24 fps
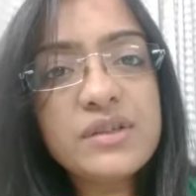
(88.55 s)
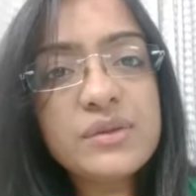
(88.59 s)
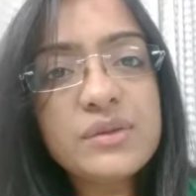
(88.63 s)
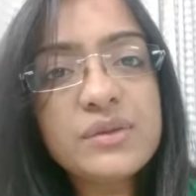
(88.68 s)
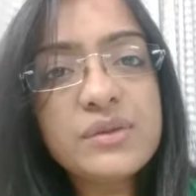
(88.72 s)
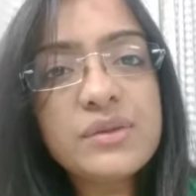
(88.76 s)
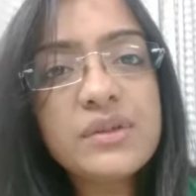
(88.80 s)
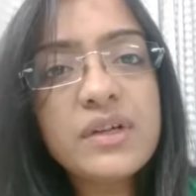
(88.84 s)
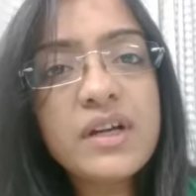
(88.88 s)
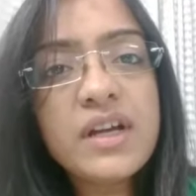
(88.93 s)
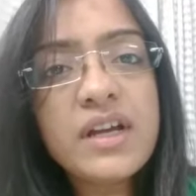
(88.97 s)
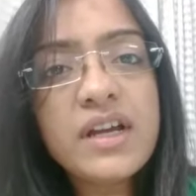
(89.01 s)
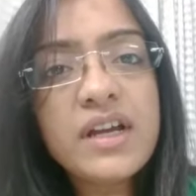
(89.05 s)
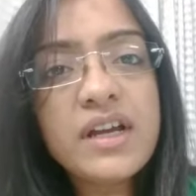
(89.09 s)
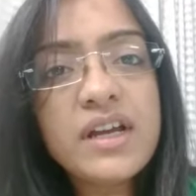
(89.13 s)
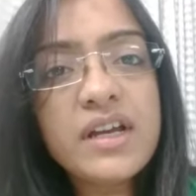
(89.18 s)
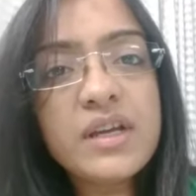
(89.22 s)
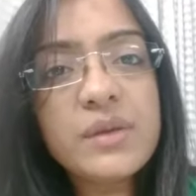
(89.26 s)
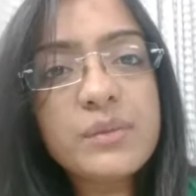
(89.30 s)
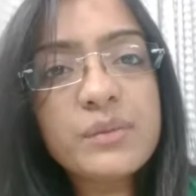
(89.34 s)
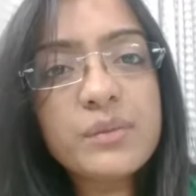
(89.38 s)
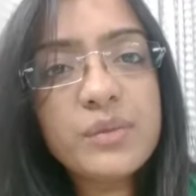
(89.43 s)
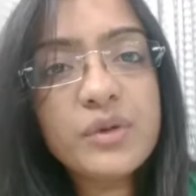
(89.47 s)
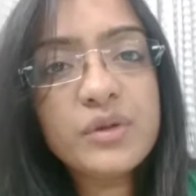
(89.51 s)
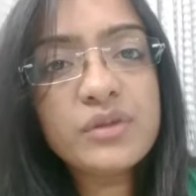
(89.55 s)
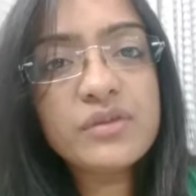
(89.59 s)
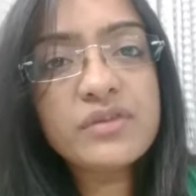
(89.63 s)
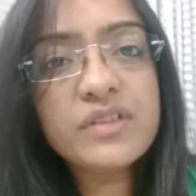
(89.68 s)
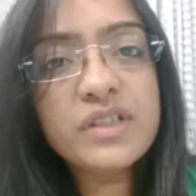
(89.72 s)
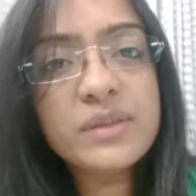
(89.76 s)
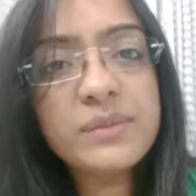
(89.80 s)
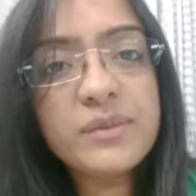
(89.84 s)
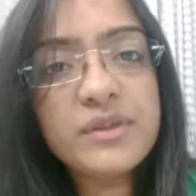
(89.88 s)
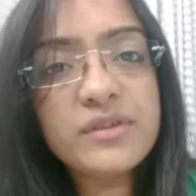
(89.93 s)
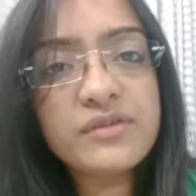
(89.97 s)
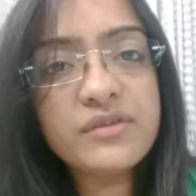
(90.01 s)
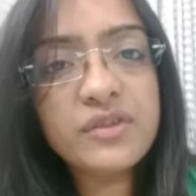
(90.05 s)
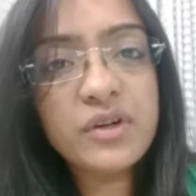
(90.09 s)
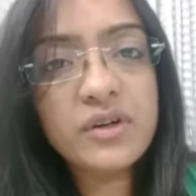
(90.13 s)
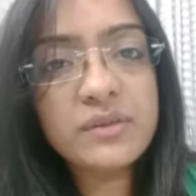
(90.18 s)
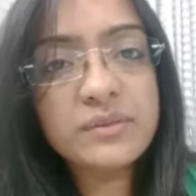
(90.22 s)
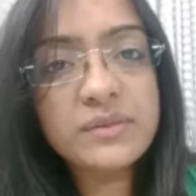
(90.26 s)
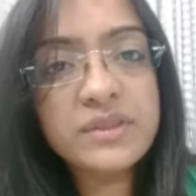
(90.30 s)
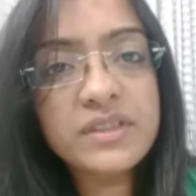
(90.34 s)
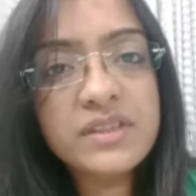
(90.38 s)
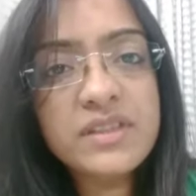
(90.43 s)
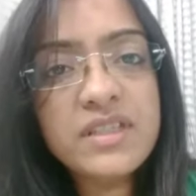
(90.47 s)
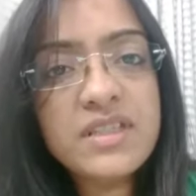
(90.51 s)
to improve the
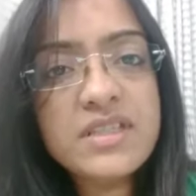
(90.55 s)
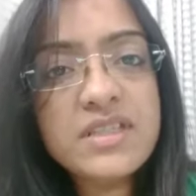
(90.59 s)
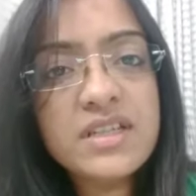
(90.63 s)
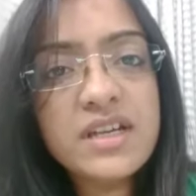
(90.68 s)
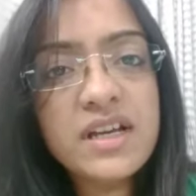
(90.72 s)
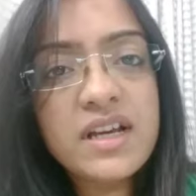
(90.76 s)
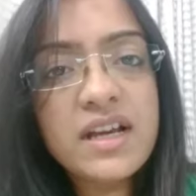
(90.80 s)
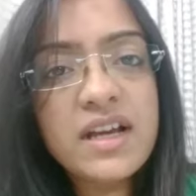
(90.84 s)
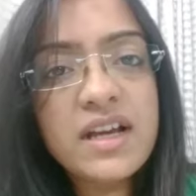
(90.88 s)
performance.